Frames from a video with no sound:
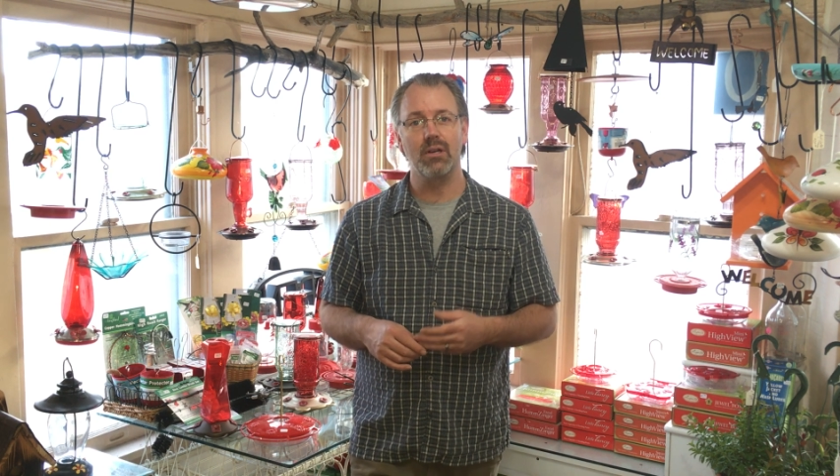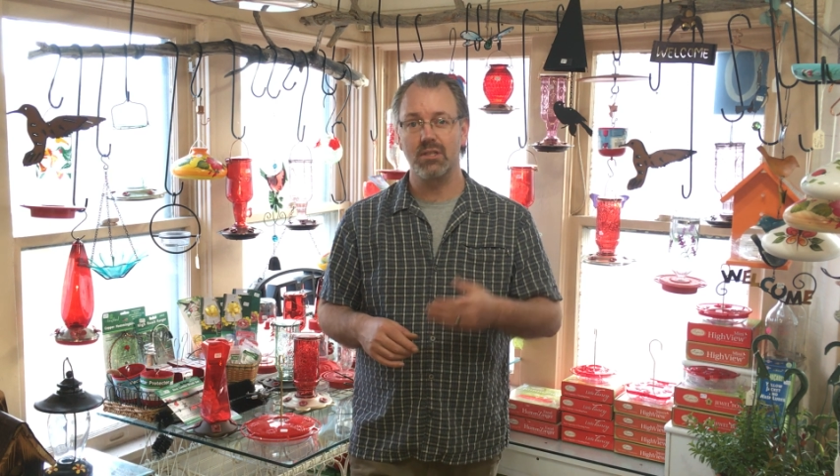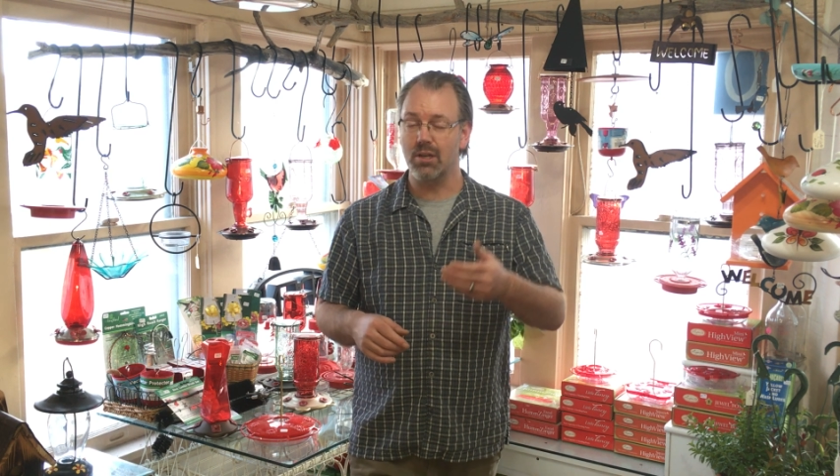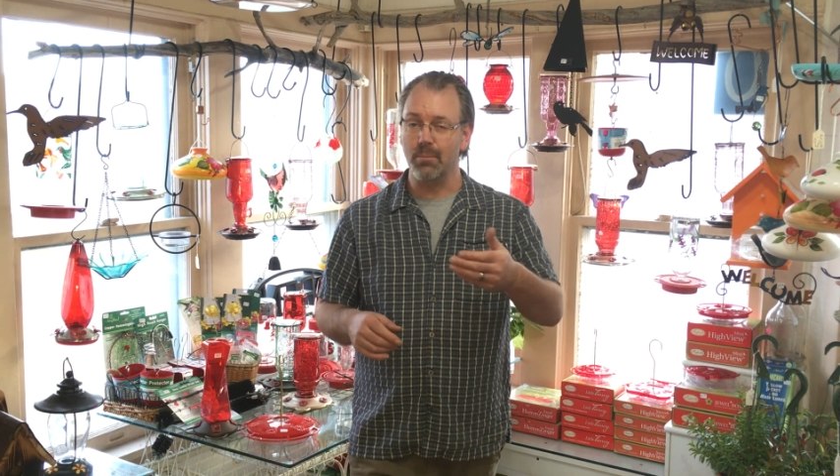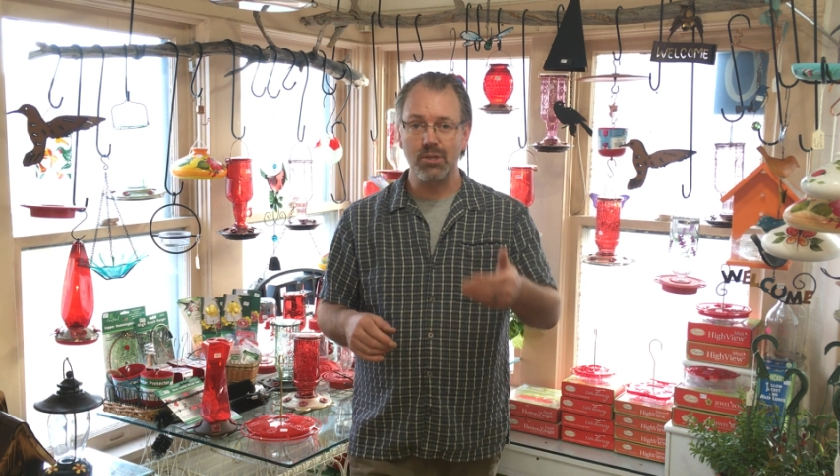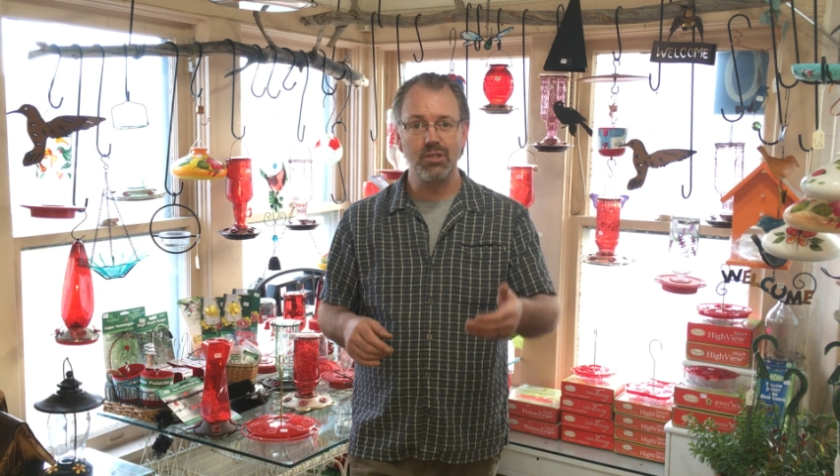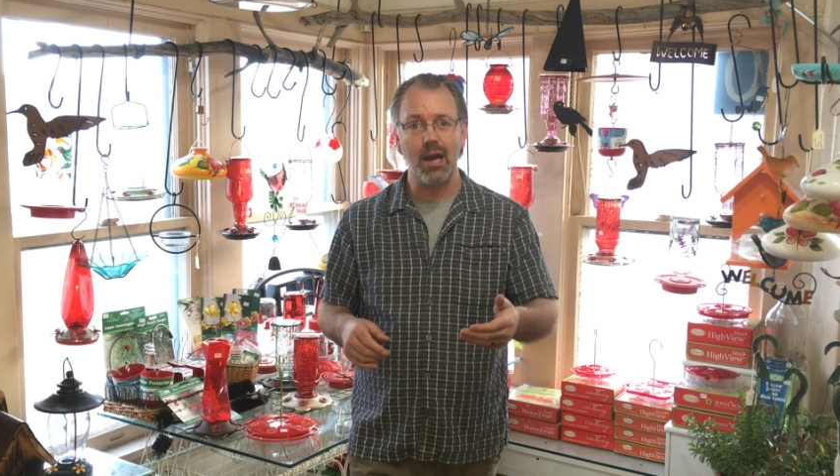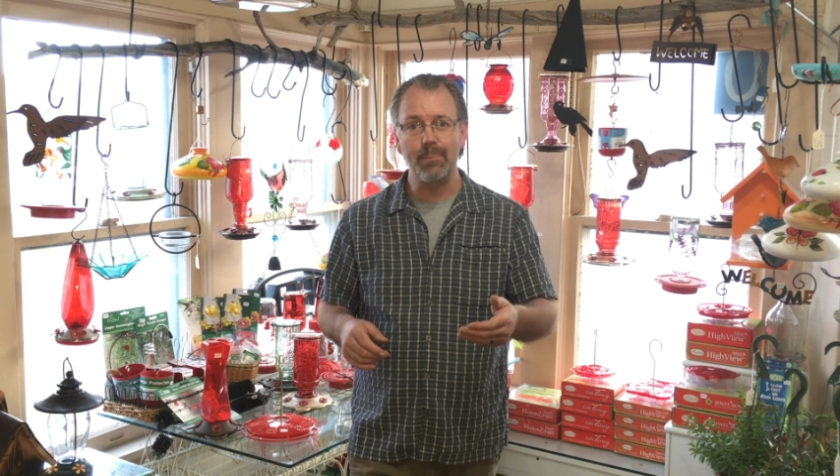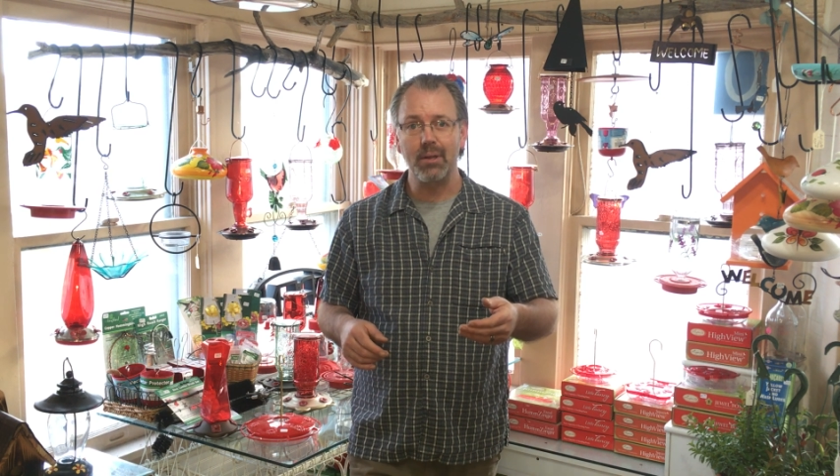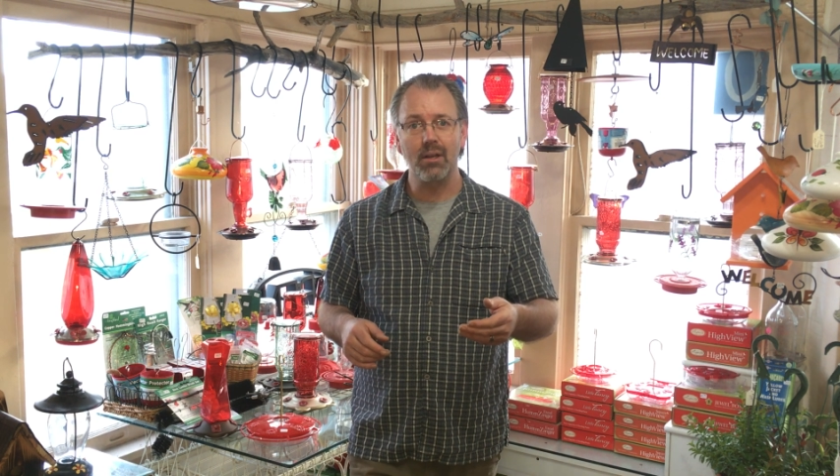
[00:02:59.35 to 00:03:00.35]
Some are
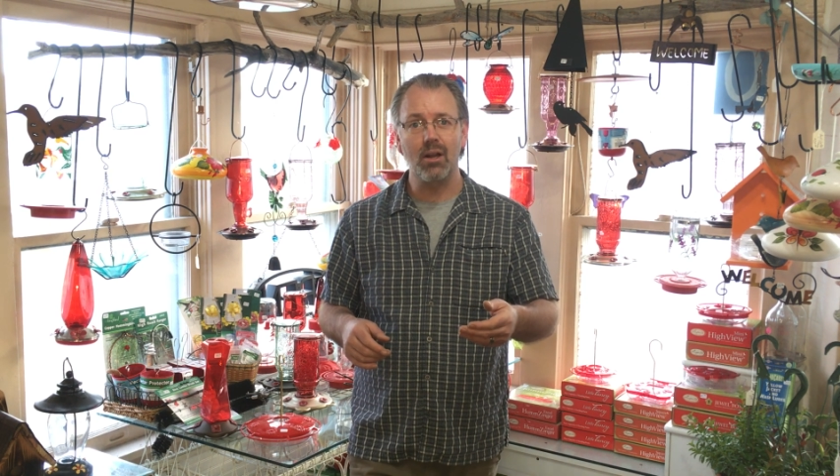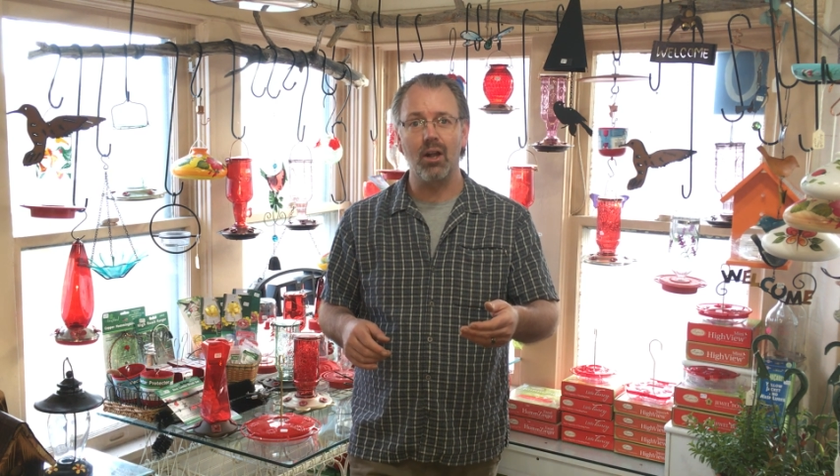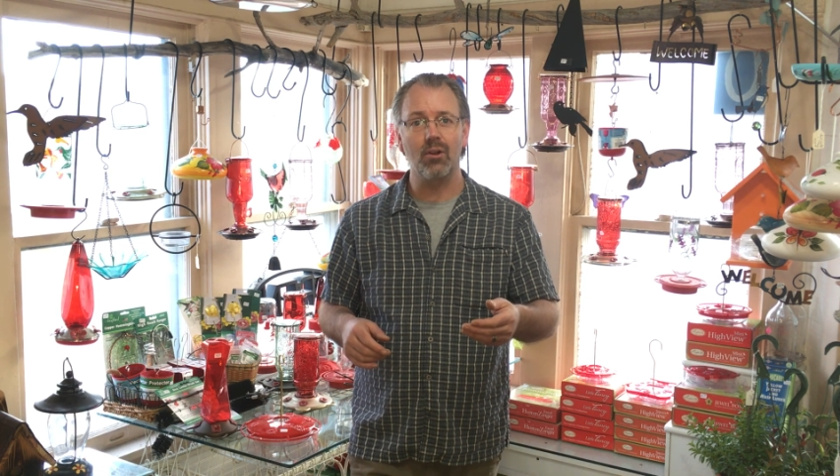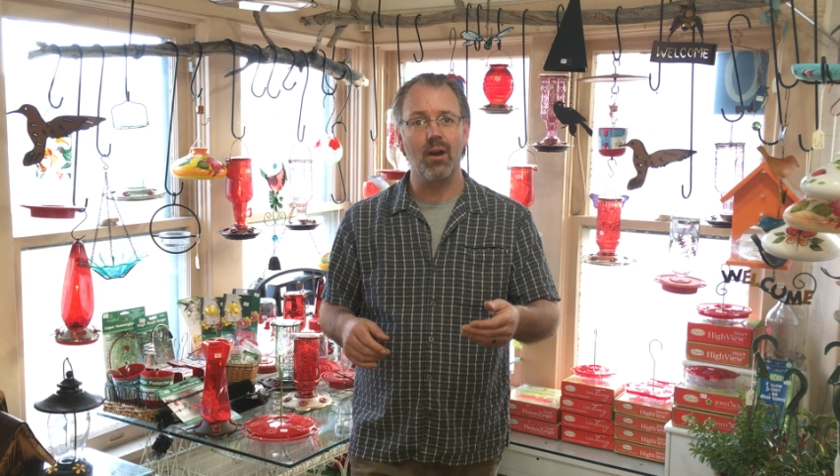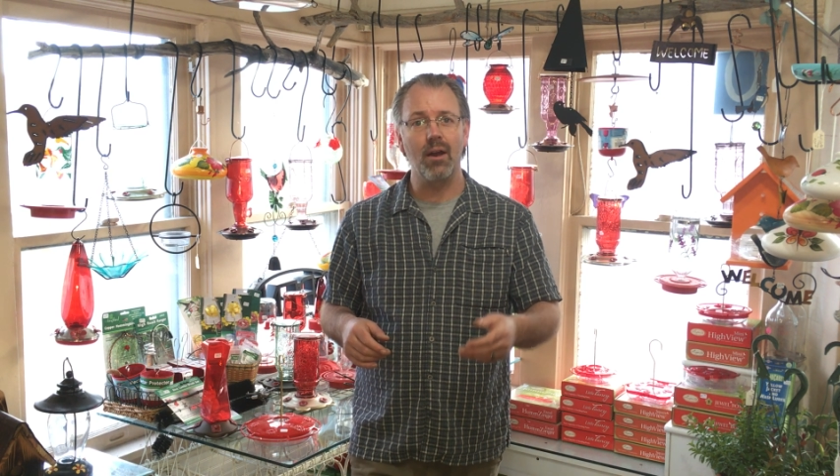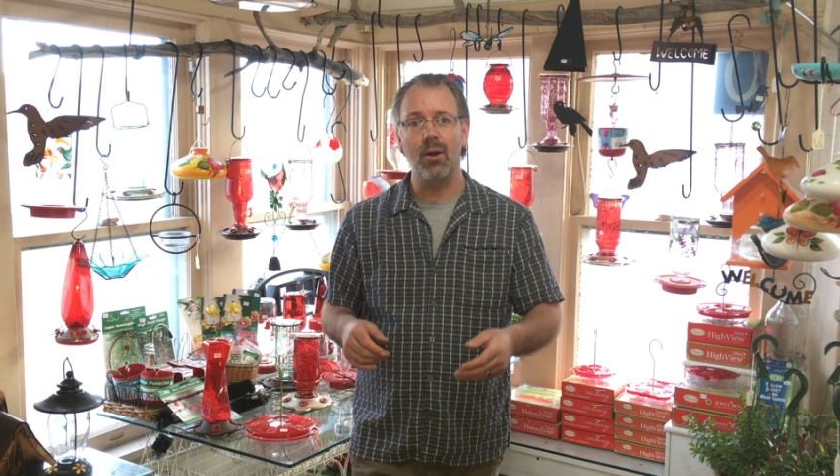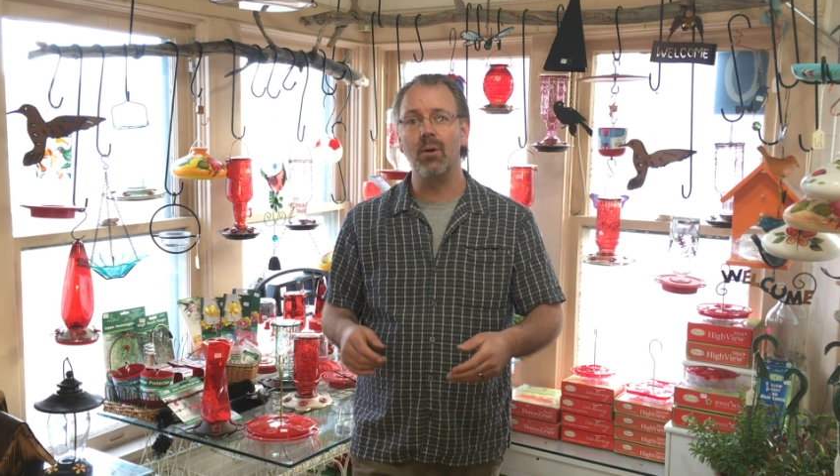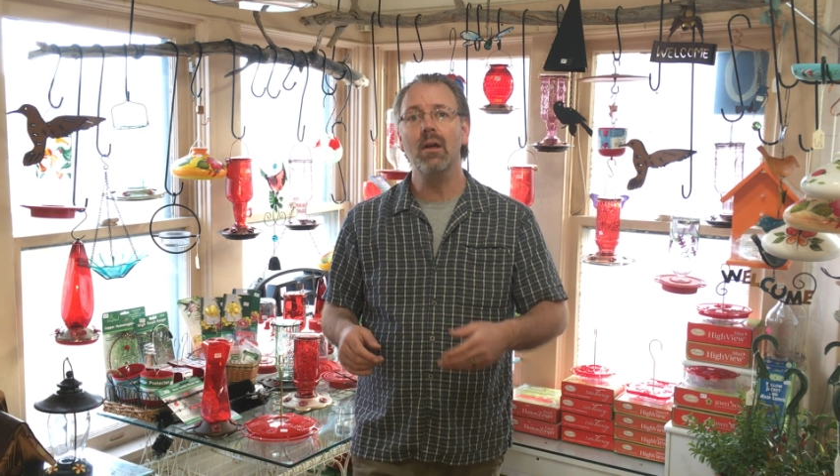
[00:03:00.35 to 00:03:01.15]
stopping in Colorado.